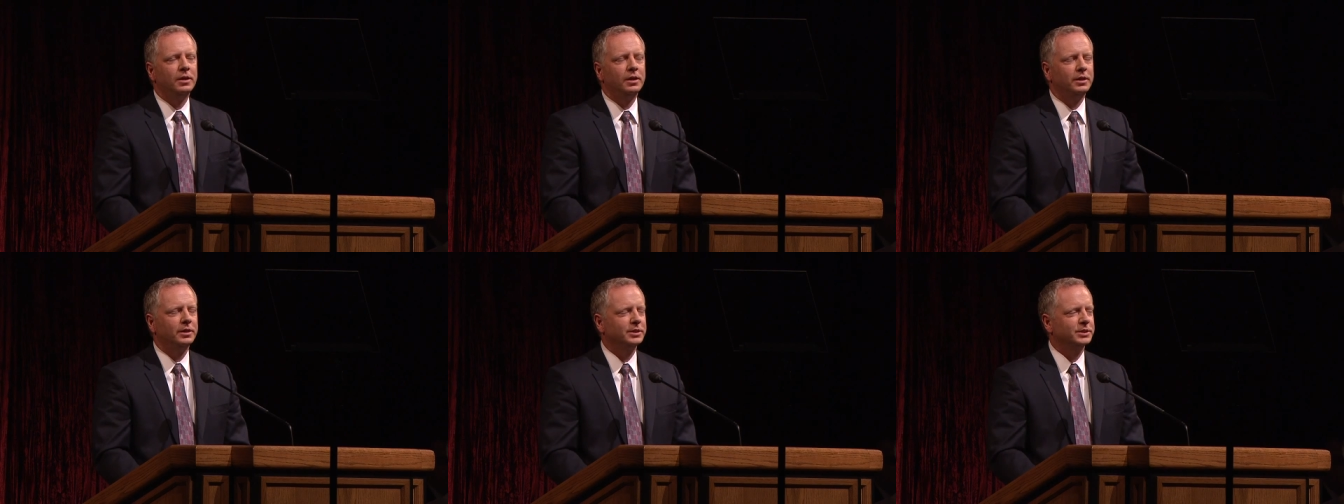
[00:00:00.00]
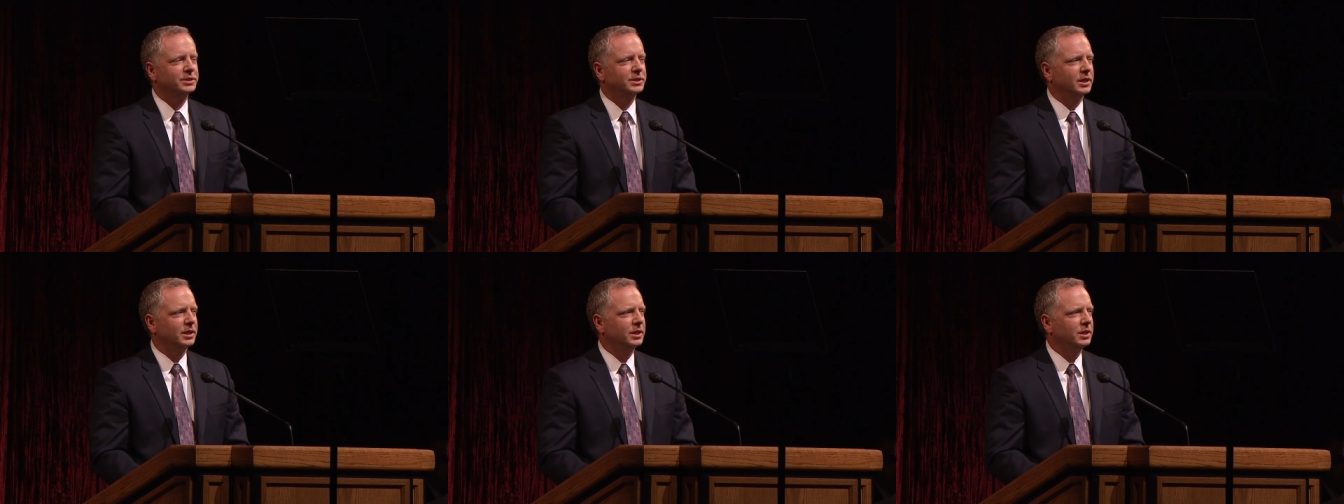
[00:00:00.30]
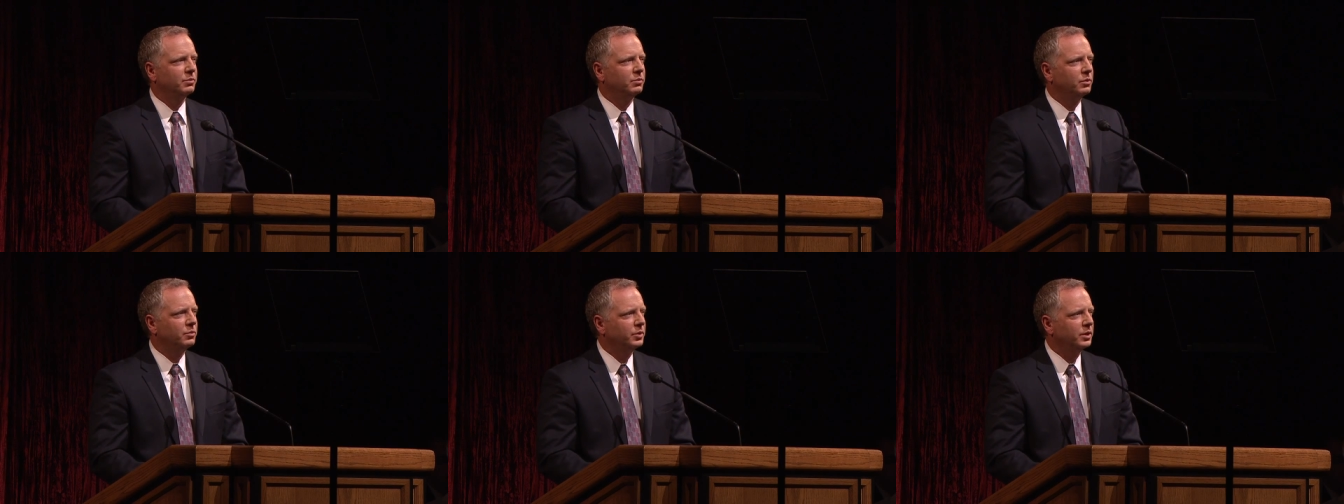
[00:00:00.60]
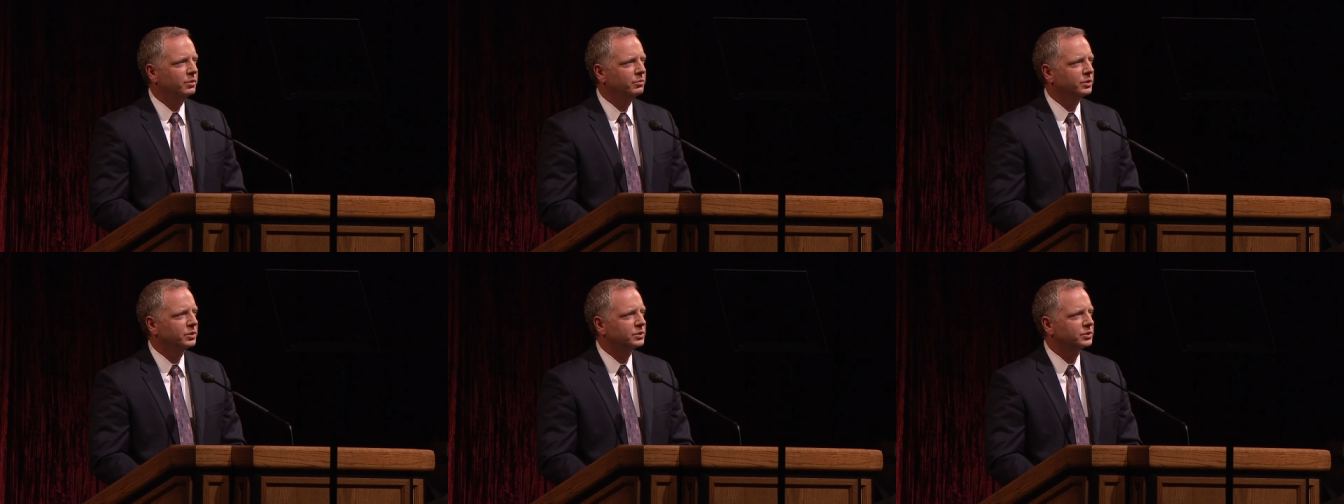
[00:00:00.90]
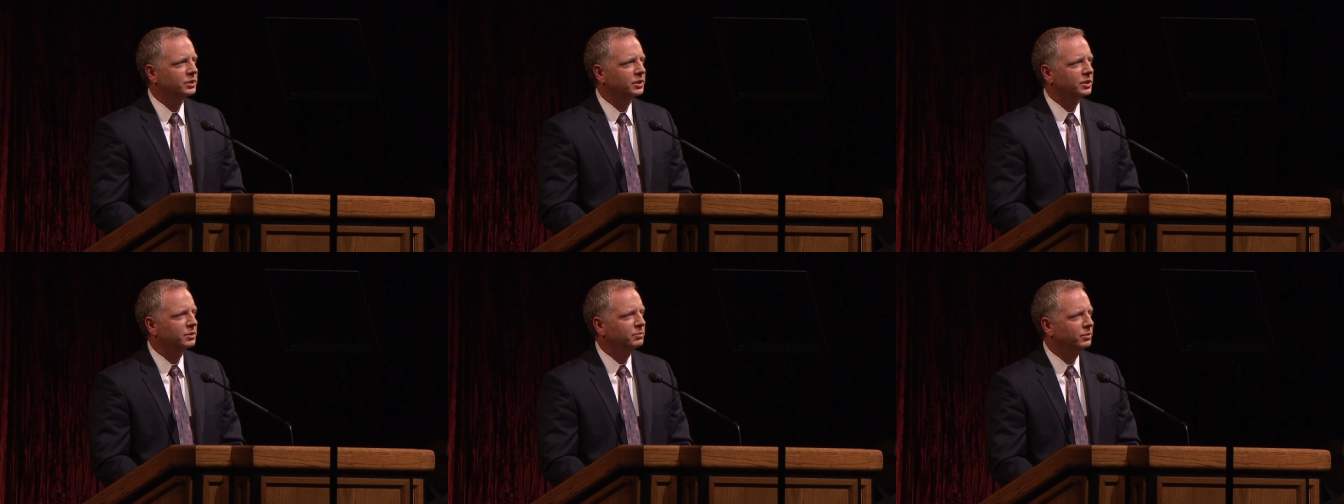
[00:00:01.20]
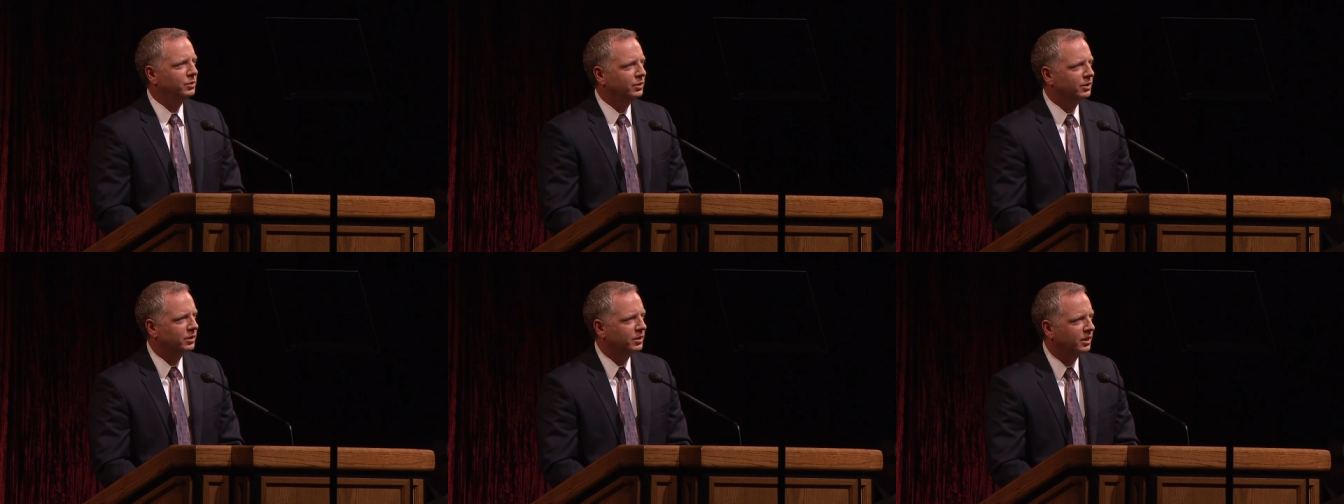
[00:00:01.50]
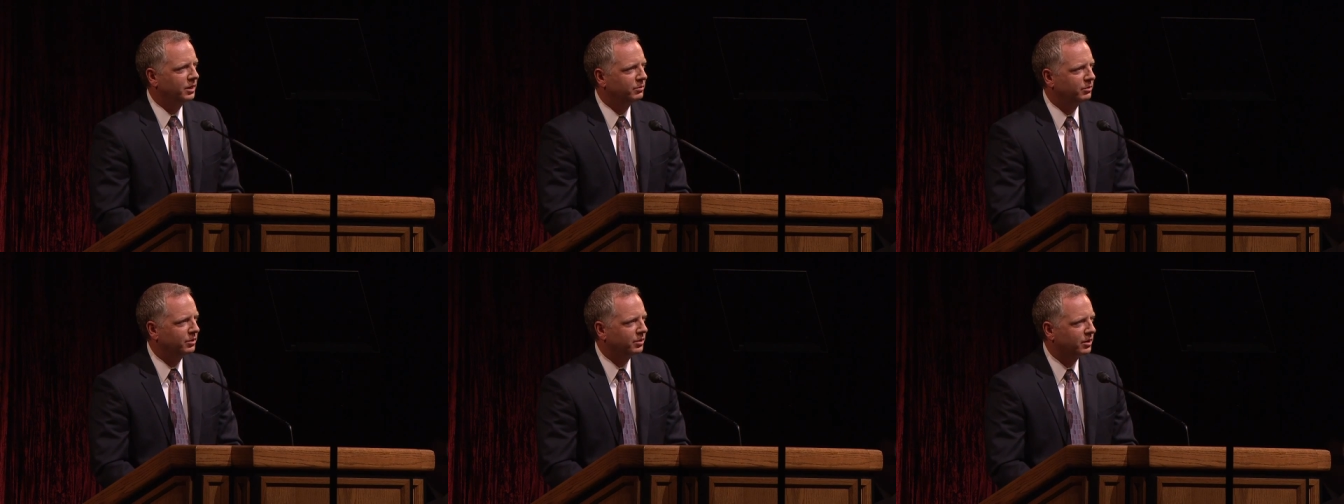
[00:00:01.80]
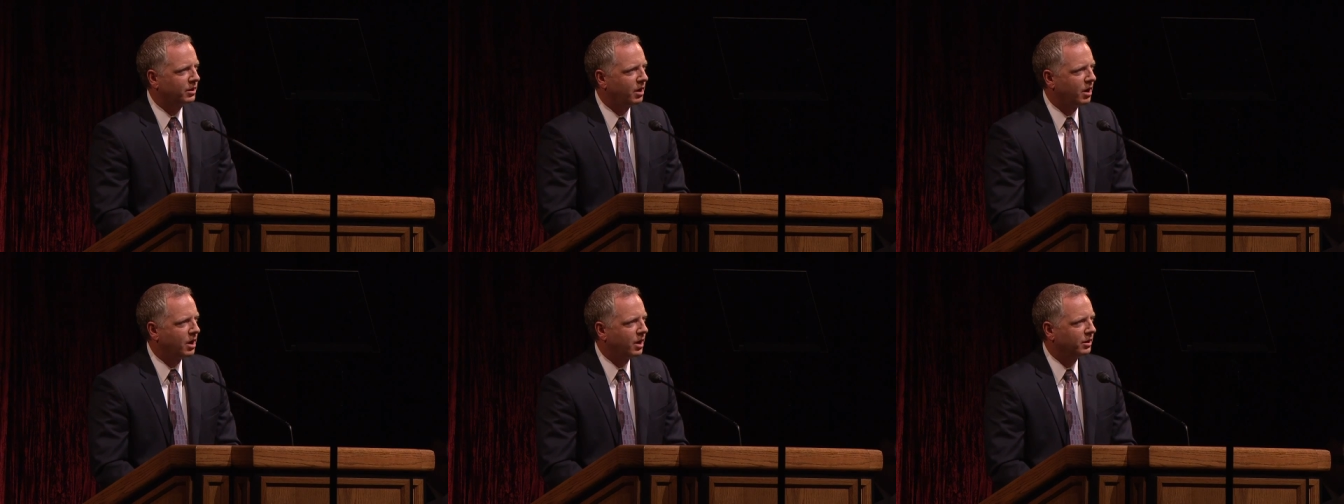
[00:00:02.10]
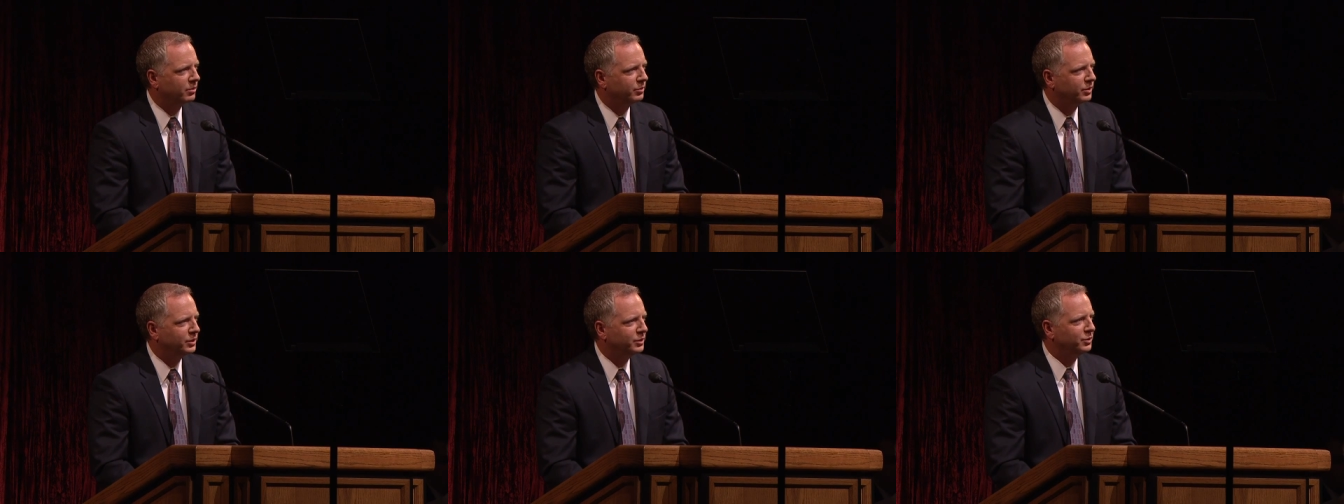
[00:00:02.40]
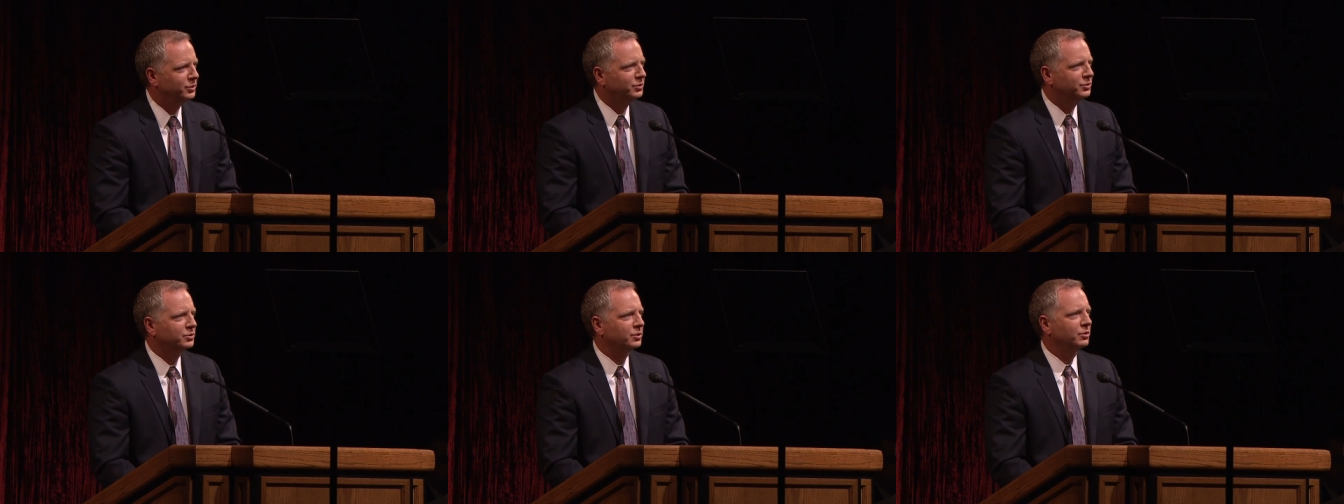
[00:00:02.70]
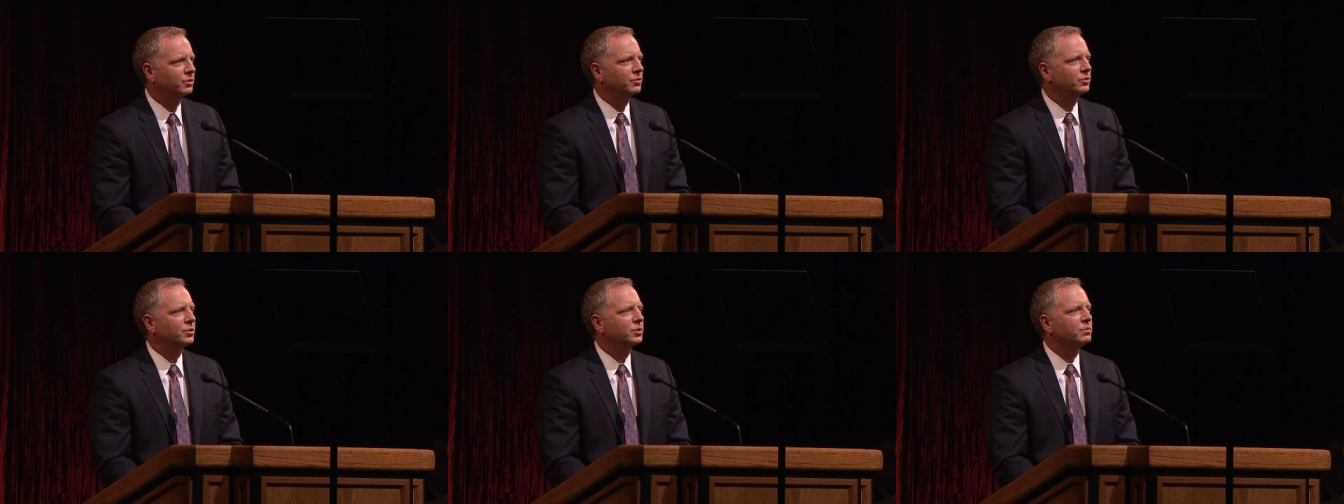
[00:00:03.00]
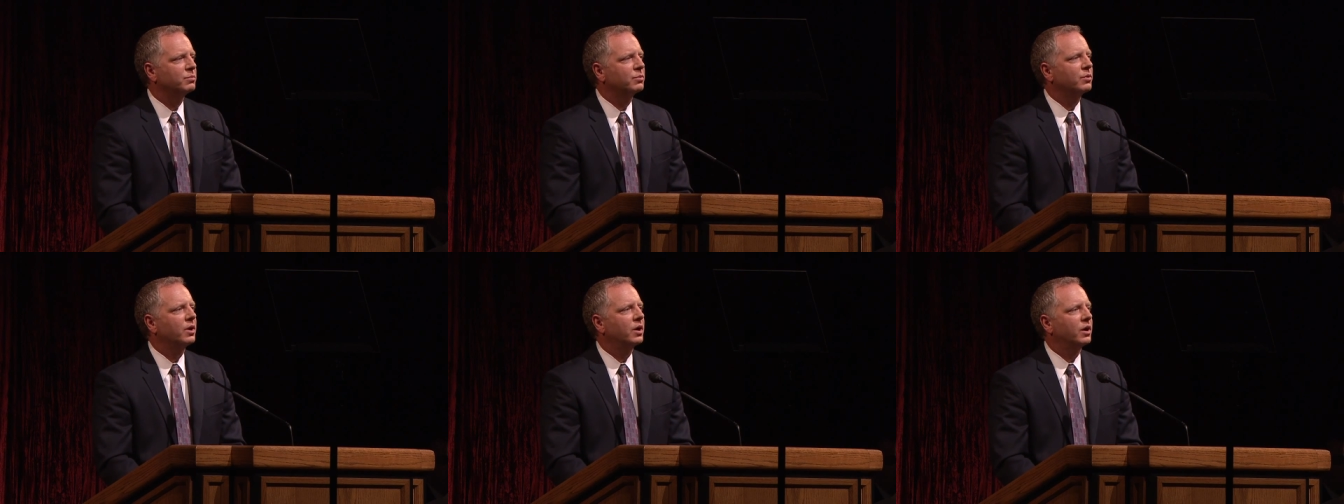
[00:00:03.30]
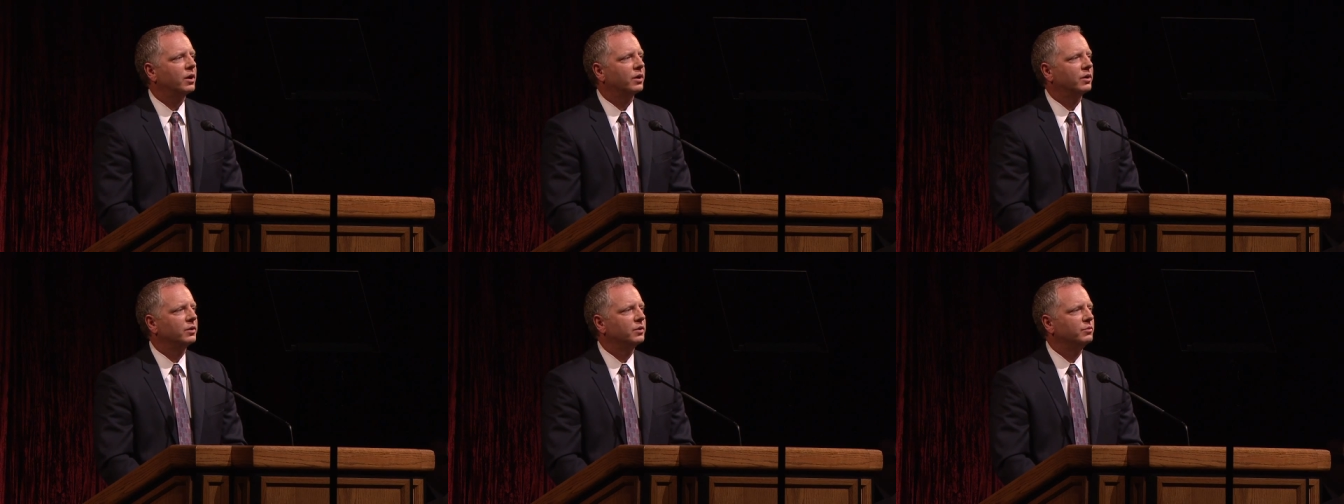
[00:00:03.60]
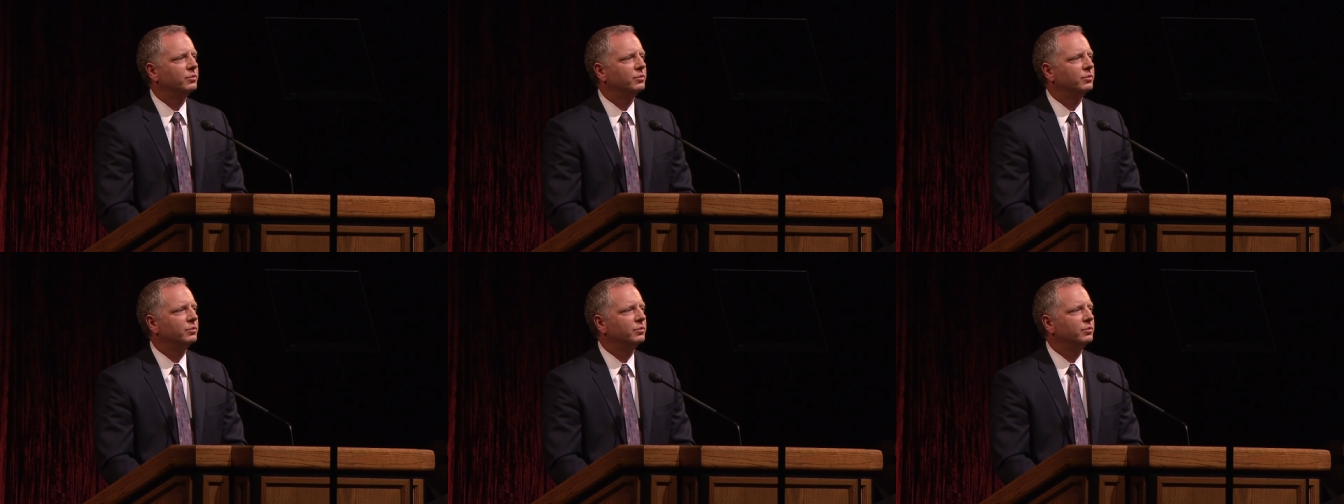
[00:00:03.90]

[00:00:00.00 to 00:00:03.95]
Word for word: It is said that when we wish to communicate with God, we do so through prayer.